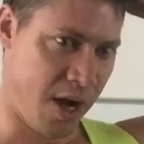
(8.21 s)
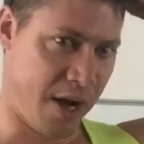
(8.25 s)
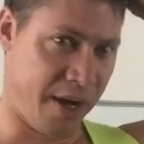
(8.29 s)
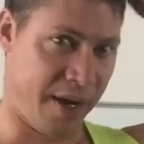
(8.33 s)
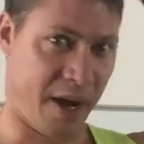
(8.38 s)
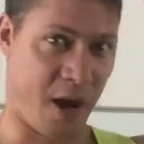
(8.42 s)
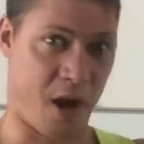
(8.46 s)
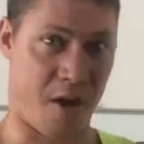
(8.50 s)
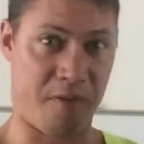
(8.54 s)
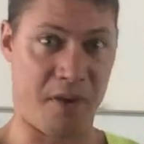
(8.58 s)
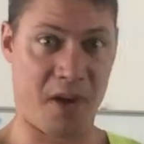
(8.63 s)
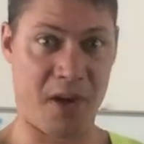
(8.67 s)

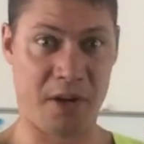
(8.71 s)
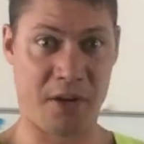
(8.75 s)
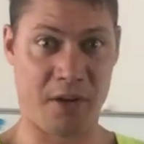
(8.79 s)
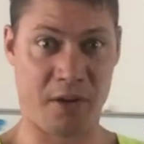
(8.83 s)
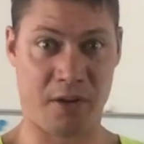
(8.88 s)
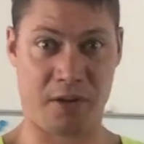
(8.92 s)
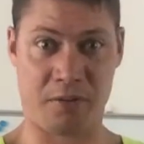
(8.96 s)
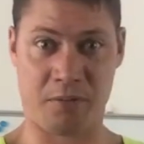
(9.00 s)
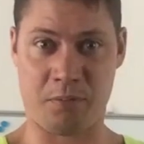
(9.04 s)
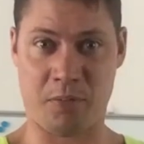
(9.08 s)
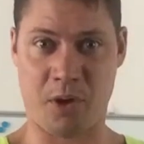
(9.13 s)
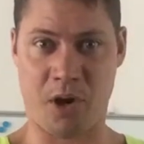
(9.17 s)
Now I've only
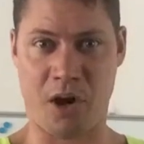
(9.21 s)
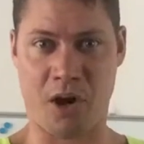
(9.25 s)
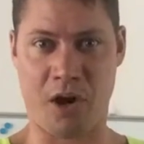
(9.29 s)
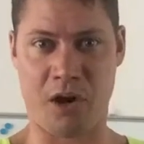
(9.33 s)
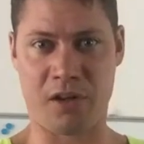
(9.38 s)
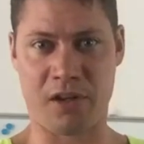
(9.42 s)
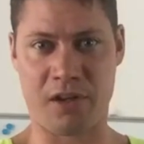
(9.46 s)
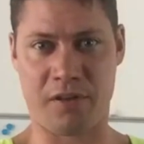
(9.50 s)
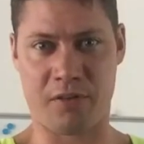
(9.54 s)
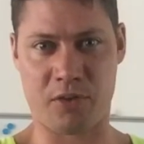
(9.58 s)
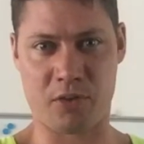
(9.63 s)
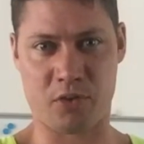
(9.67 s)
got my O
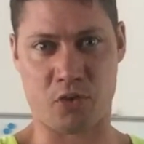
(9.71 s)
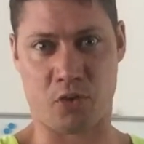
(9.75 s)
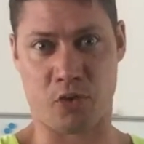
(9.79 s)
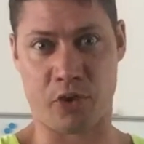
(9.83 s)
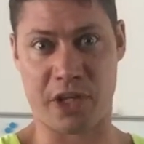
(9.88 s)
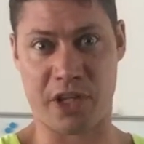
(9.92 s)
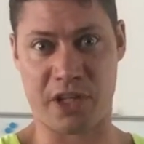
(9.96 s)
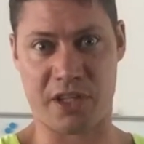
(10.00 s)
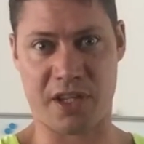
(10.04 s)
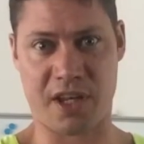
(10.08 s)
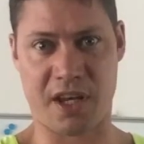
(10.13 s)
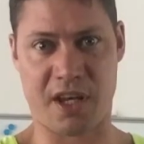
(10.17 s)
levels or
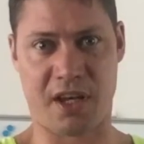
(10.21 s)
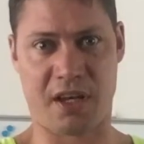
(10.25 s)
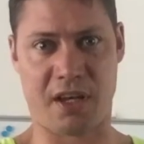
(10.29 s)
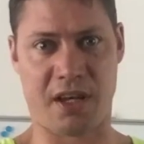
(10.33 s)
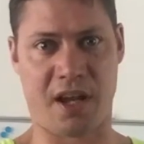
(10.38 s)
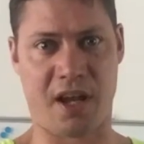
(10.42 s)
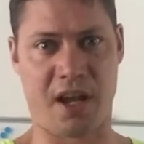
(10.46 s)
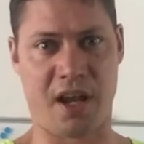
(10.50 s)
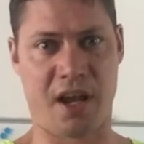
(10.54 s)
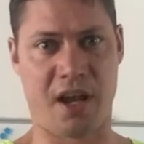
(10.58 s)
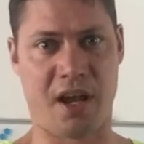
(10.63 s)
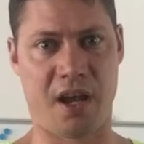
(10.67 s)
year 10
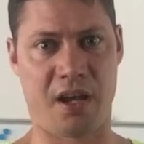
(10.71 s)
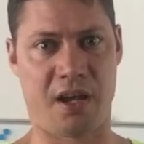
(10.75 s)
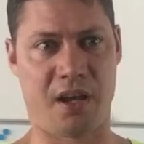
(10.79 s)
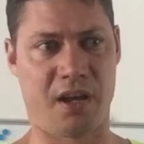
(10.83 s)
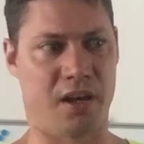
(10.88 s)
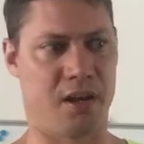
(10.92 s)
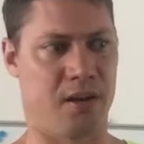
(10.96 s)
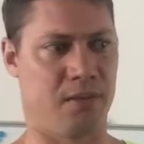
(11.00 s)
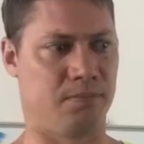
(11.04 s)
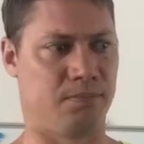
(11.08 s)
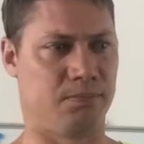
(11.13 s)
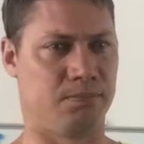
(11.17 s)
and
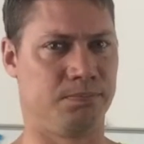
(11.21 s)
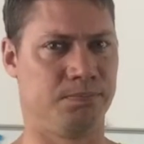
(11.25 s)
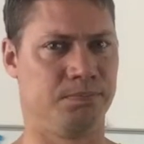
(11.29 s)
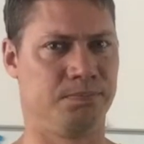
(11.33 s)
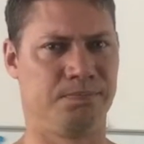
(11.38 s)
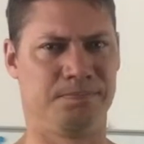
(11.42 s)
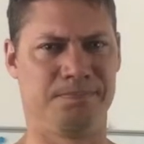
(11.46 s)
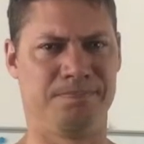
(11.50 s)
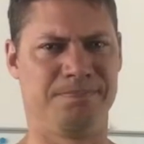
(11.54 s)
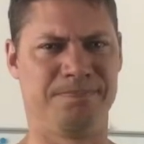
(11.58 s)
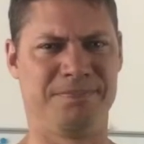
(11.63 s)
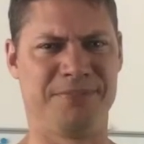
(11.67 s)

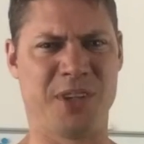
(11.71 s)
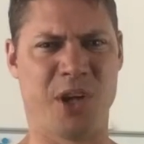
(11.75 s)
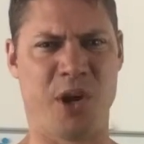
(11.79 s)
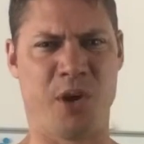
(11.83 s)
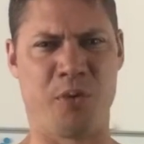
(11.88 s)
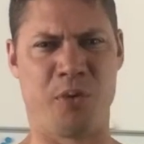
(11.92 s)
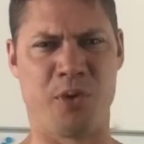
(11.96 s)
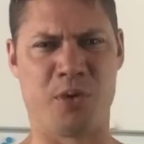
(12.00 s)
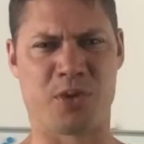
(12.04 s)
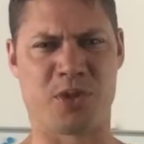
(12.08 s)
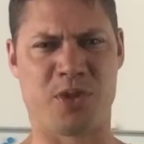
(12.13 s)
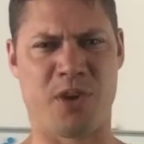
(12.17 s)
no
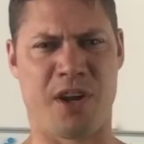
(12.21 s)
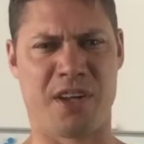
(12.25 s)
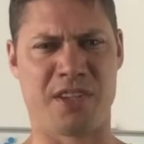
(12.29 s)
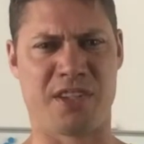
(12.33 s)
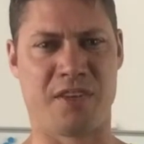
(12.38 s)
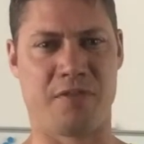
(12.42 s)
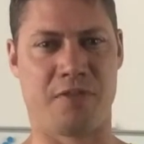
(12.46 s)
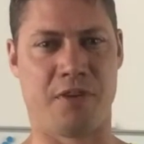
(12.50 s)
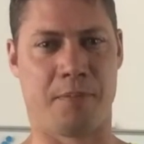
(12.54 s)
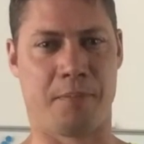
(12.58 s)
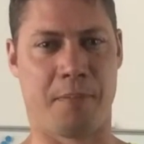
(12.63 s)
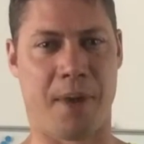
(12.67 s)
real
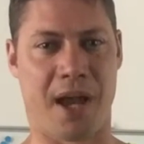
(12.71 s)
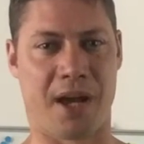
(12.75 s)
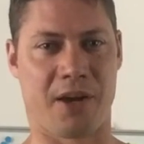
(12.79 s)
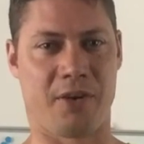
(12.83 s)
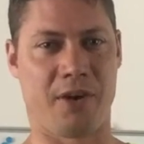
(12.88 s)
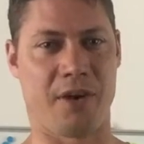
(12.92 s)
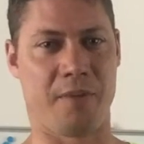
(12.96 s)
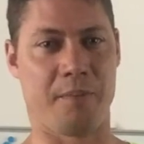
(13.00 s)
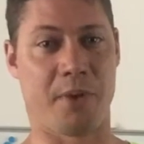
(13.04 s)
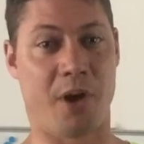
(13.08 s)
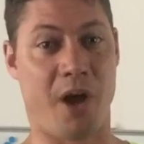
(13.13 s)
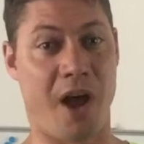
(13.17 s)
scientific
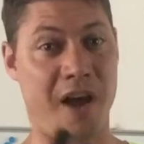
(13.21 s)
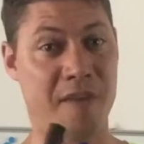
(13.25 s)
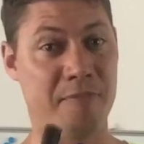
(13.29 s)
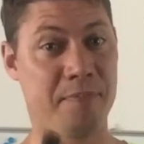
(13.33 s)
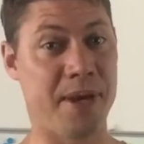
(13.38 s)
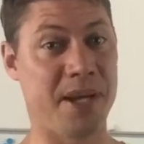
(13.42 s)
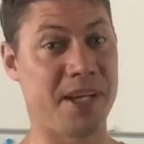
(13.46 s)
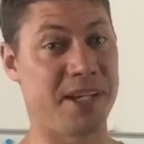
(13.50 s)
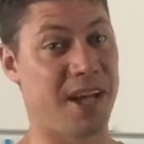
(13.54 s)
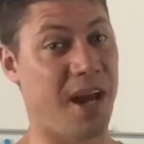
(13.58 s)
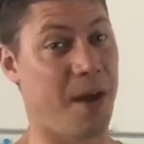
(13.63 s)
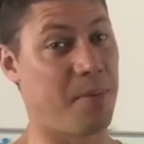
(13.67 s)
background, but I have
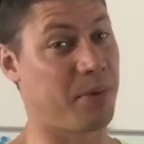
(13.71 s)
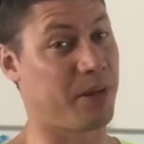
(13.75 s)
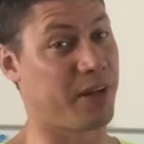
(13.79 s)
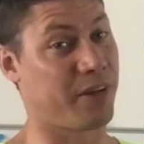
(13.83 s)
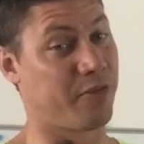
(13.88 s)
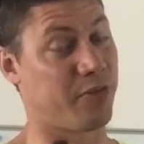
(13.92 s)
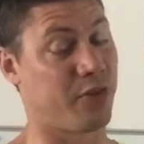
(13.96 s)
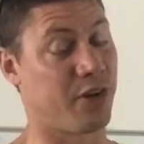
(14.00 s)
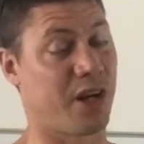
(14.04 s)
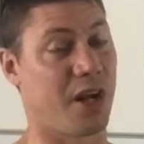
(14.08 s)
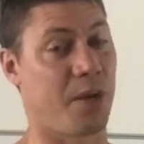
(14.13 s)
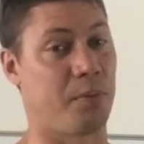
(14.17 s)
been dabbling
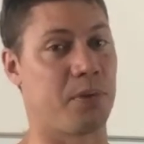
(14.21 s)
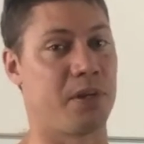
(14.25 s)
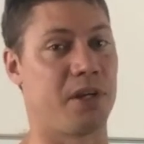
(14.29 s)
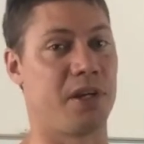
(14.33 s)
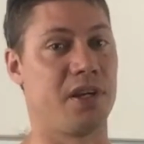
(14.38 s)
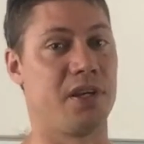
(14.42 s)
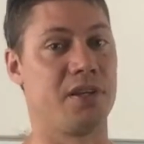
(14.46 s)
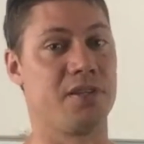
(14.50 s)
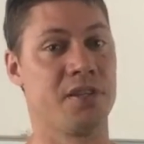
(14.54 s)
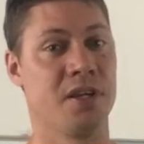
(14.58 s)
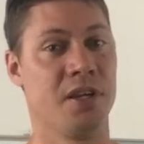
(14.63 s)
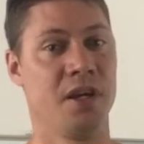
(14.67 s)
for a couple of
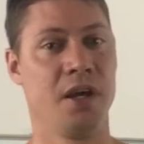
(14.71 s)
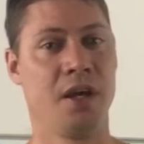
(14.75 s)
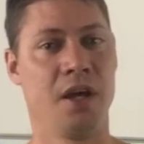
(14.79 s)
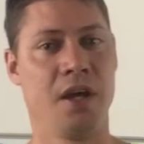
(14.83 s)
years.